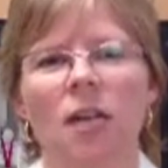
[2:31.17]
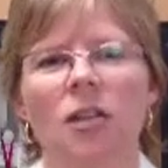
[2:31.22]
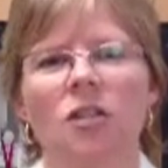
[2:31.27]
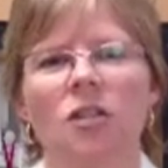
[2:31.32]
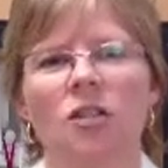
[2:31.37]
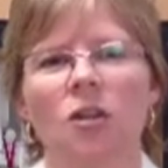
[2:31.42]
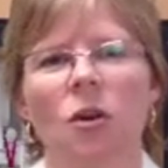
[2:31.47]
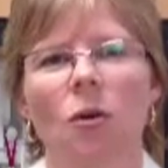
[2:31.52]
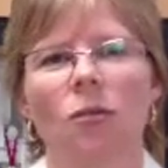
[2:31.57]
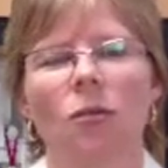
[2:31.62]

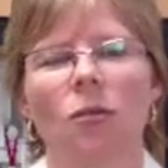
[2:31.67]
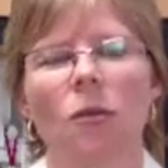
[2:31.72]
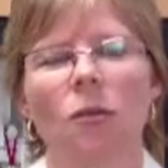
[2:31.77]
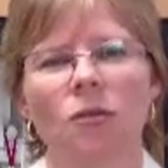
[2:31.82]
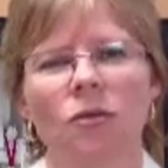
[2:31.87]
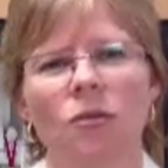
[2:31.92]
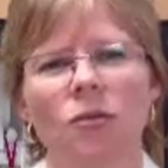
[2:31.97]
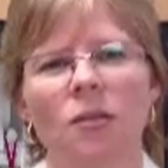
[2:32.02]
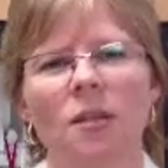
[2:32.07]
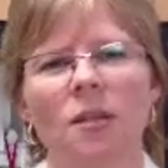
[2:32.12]
So
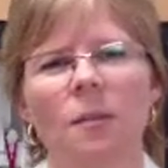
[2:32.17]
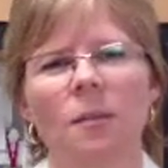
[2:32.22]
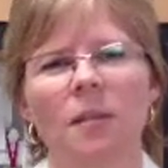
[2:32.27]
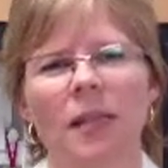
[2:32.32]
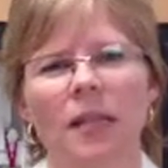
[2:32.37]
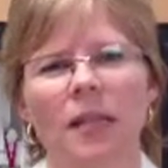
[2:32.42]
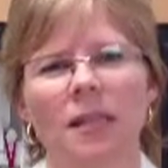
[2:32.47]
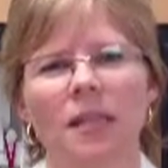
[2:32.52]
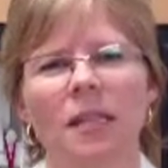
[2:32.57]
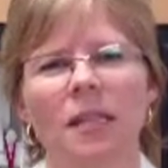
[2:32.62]
those are some
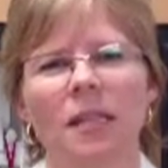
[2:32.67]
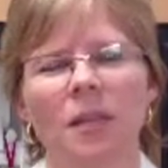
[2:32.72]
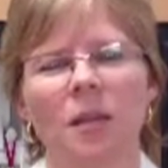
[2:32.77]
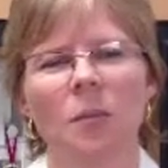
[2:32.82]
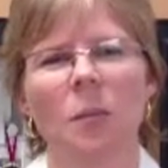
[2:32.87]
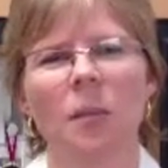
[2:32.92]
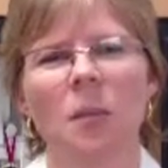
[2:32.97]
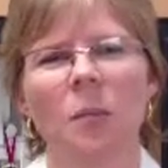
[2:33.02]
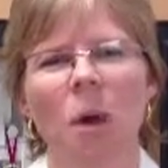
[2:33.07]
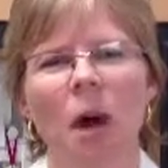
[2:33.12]
things to
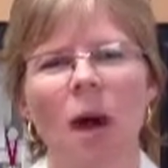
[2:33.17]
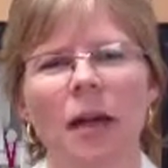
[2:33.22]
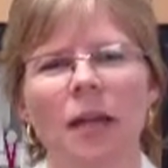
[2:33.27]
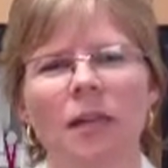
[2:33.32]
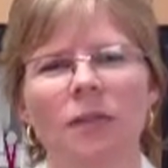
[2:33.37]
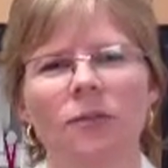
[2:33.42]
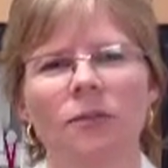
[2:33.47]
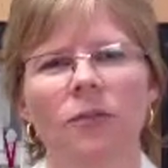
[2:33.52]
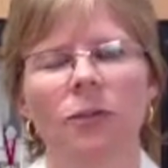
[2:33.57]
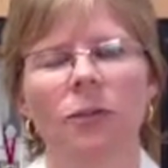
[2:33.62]
keep in
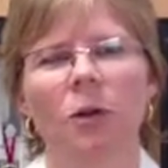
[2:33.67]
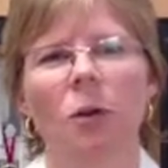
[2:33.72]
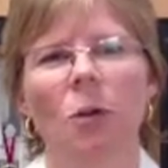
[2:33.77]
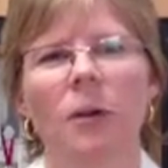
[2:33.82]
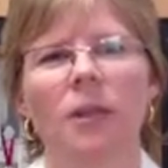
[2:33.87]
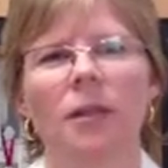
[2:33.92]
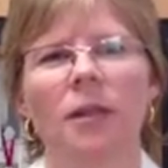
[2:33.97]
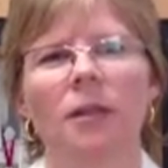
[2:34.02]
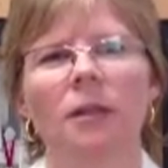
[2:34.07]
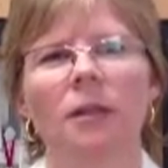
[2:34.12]
mind if you're
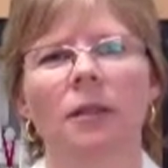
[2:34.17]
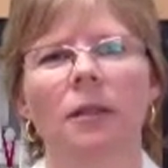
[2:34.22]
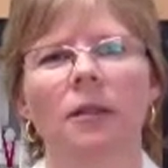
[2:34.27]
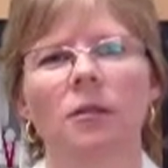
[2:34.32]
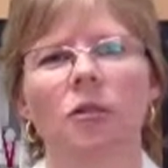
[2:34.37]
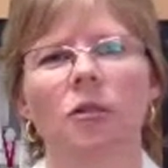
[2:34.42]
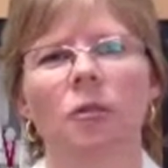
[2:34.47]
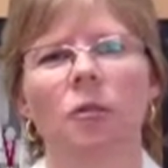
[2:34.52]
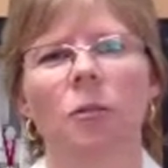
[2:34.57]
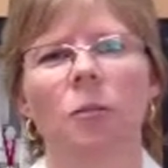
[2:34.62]
going
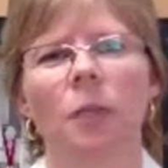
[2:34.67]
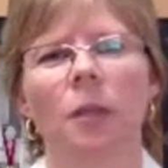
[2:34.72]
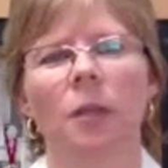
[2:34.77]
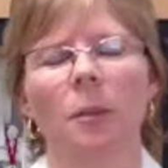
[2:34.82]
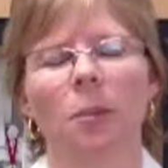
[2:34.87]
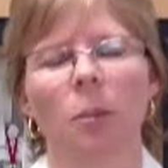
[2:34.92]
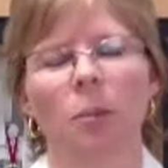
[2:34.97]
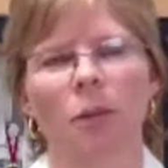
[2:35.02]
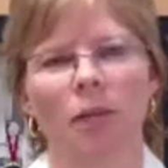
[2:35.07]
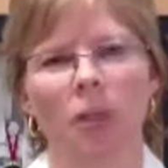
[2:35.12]
to be
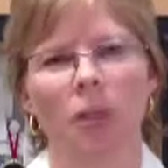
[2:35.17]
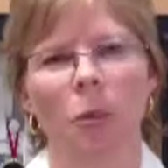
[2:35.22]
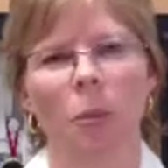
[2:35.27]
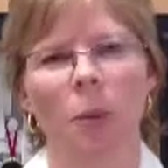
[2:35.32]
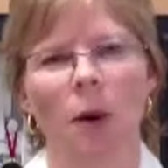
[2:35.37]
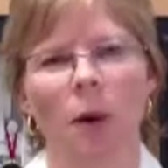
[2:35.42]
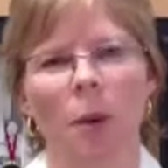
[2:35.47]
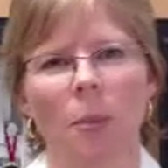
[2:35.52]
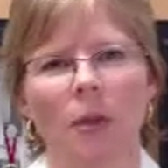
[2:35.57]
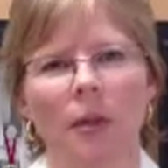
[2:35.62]
putting your
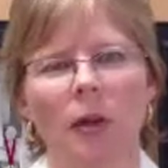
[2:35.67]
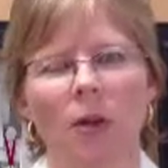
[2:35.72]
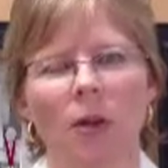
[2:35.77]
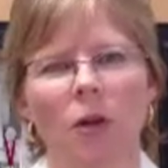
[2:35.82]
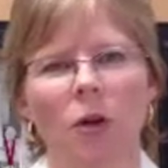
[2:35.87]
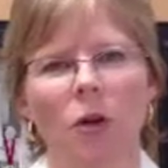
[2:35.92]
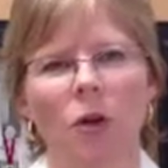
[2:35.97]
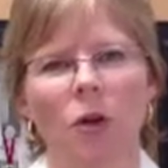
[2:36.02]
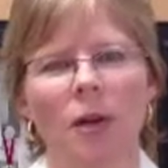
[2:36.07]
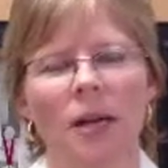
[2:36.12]
property out
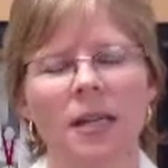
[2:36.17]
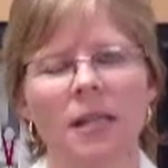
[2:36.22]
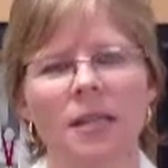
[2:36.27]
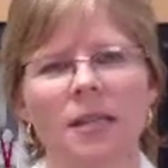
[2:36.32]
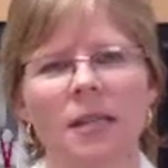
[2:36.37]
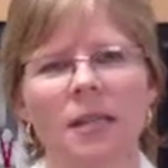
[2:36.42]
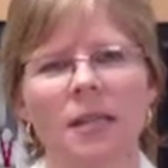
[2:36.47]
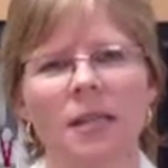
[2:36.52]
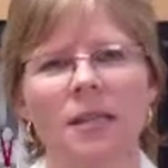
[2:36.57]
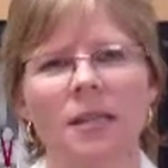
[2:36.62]
on
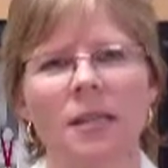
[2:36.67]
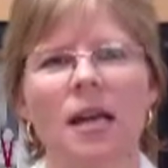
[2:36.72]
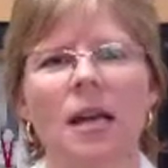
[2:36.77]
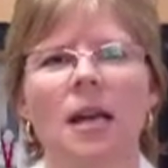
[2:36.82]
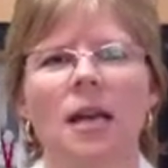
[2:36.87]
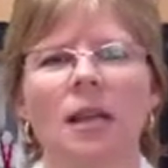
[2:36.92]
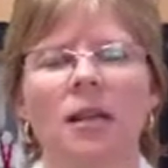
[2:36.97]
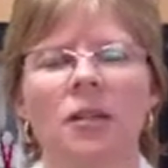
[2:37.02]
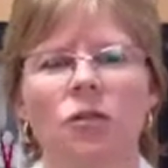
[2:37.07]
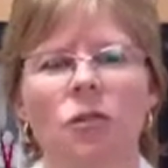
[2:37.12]
Craigslist
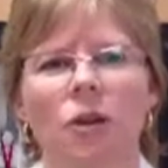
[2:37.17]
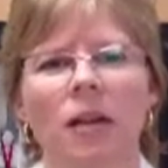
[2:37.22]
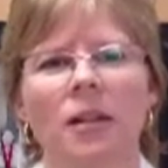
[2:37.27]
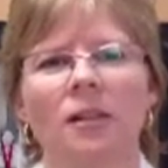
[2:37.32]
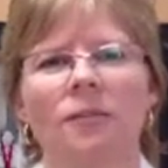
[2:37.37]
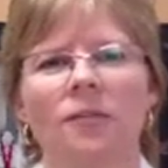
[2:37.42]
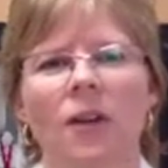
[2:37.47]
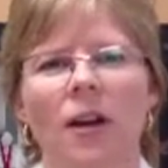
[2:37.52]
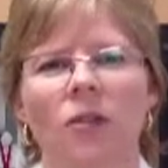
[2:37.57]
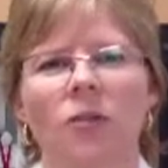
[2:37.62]
and trying
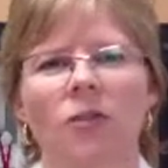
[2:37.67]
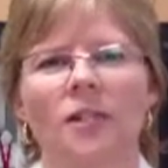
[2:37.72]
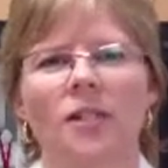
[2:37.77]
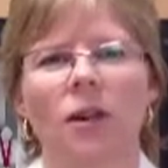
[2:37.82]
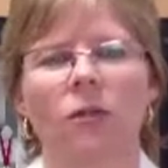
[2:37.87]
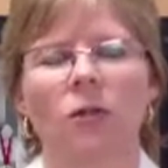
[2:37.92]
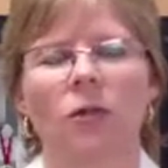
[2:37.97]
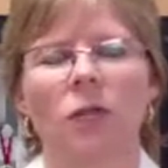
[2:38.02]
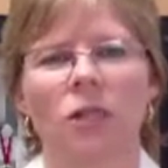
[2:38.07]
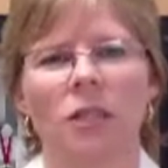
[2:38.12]
to find
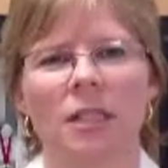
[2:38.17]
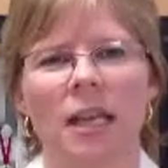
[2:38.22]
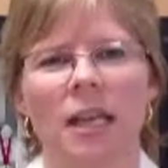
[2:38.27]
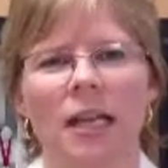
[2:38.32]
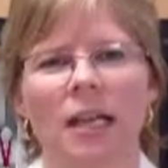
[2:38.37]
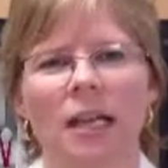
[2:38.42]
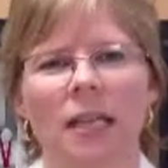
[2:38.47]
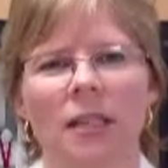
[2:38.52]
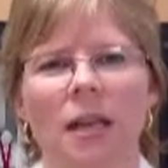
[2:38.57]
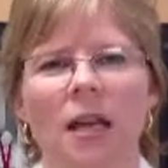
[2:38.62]
yourself a good
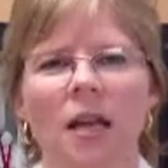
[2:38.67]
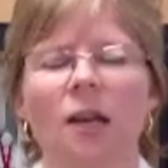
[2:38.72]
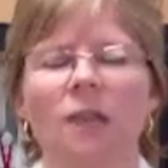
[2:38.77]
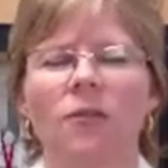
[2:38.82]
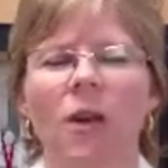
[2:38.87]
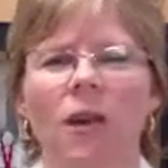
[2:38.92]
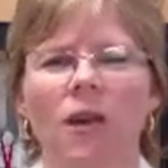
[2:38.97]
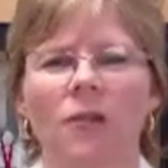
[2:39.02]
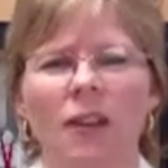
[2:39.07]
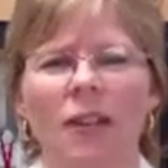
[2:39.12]
tenant.
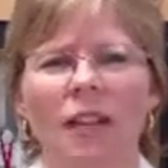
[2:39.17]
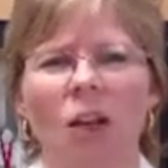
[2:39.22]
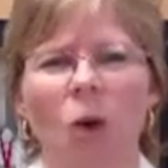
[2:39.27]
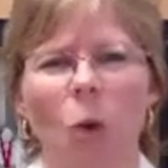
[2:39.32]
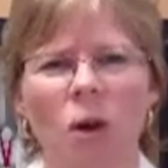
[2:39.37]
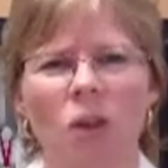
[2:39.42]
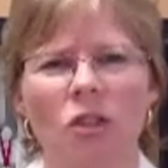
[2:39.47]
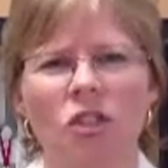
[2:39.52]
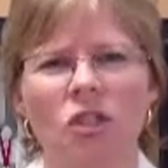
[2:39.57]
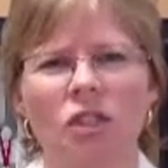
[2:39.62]
If you have any
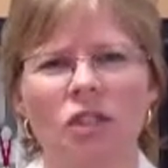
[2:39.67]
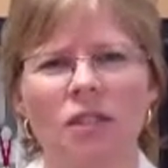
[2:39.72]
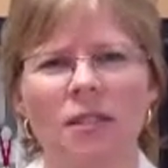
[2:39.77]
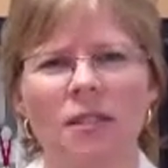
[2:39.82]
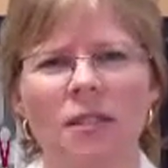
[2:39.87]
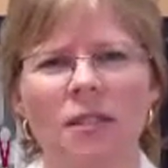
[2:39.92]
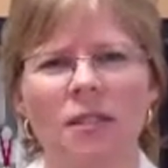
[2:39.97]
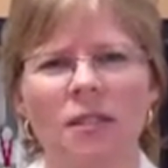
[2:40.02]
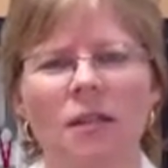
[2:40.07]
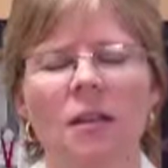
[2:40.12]

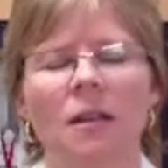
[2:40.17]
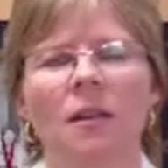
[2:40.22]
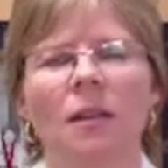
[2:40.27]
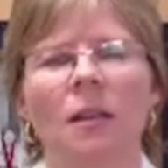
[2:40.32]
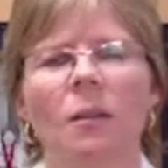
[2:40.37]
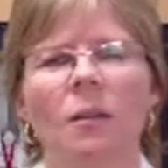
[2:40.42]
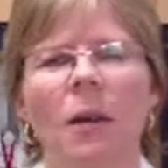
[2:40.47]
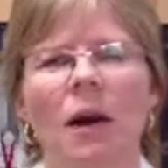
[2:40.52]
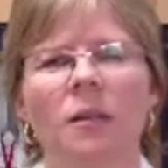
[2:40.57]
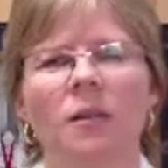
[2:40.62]
questions
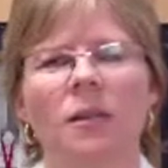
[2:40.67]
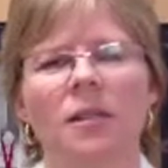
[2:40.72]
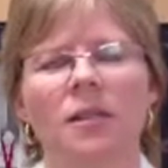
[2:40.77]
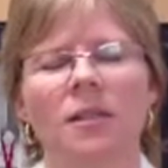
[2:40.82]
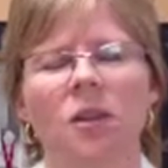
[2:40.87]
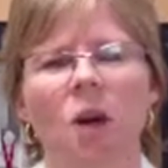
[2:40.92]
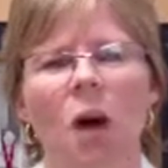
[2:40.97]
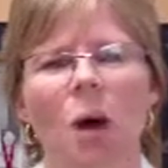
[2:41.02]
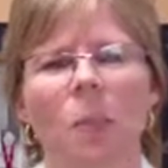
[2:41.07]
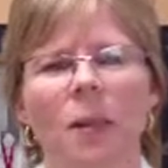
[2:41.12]
about
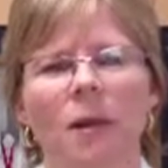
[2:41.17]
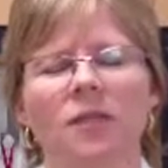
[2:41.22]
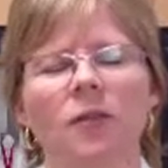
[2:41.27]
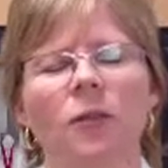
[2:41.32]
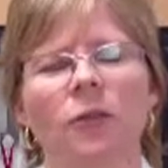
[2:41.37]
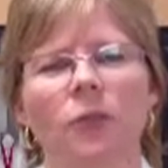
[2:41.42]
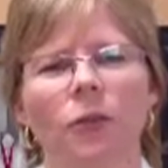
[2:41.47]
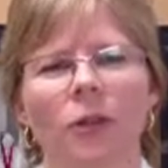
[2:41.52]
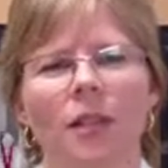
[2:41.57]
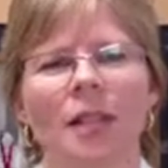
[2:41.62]
this topic,
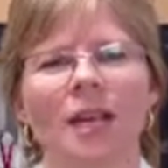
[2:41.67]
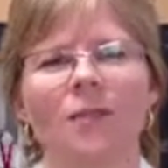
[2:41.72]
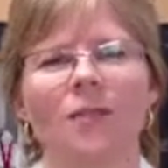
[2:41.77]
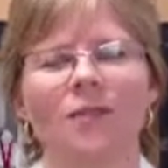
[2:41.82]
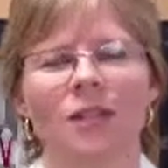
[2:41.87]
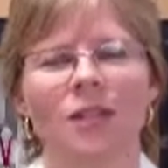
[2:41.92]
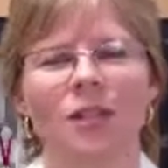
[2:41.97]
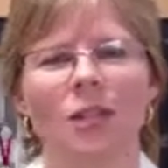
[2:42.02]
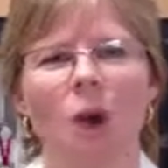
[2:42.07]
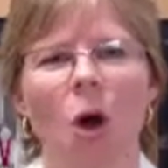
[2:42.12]
feel free to give
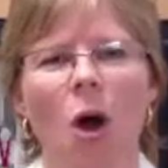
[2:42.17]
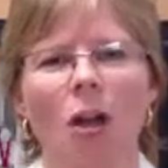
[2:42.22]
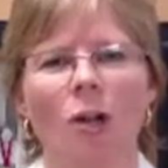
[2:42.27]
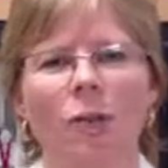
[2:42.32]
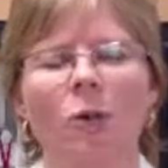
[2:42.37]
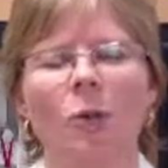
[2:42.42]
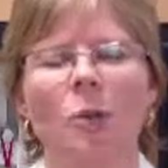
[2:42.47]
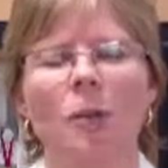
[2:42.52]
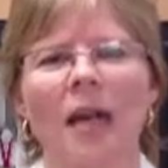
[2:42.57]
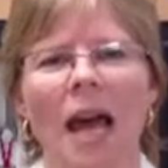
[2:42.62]
us a call
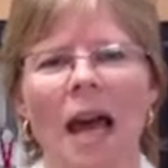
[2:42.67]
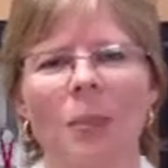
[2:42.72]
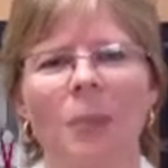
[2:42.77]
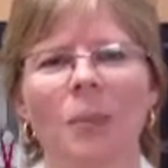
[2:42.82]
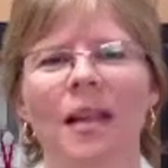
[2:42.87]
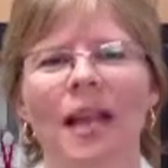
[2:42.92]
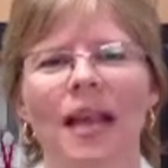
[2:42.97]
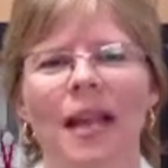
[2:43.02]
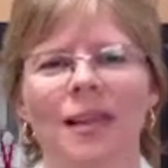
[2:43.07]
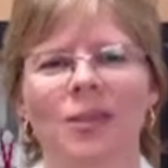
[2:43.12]
and we'll be
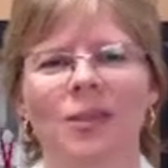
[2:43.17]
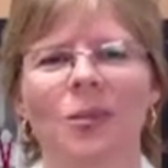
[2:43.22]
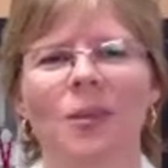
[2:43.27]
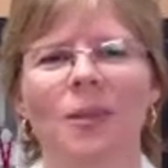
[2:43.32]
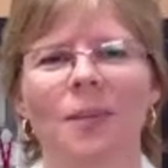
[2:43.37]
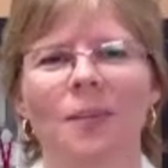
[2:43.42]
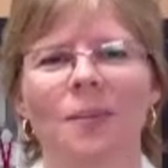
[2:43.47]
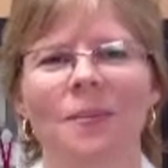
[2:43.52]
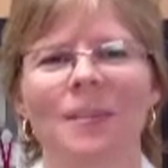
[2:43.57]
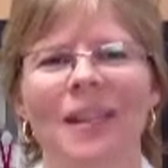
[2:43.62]
happy to answer
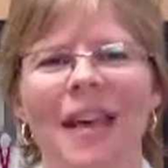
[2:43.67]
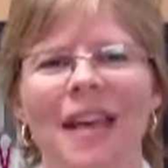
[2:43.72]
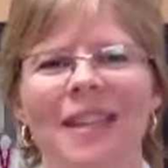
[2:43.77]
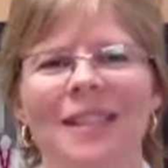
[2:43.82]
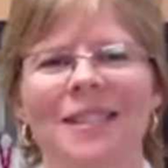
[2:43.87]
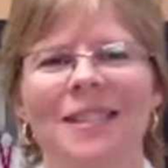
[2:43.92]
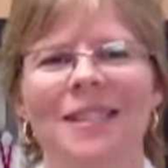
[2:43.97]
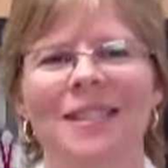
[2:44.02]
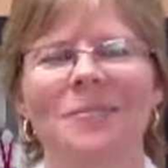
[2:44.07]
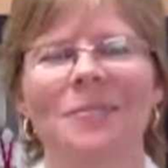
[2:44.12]
them. Thanks.